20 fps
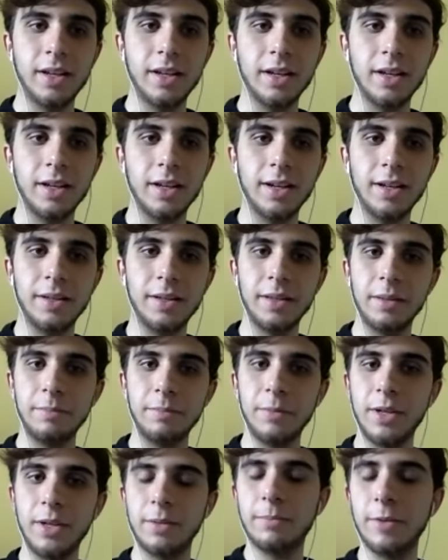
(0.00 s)

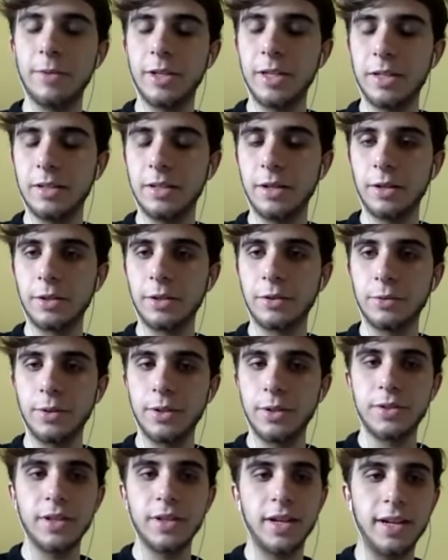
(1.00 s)
And me and Ben are
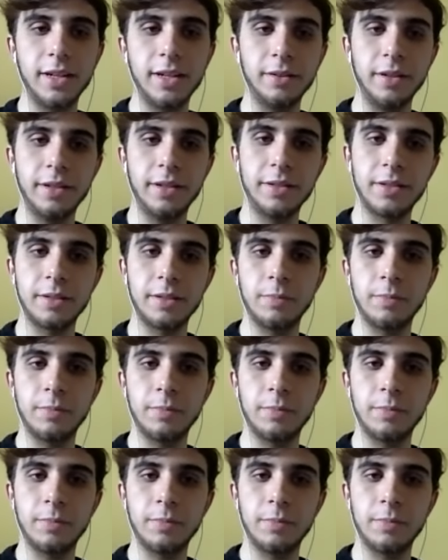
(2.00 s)
going to highlight some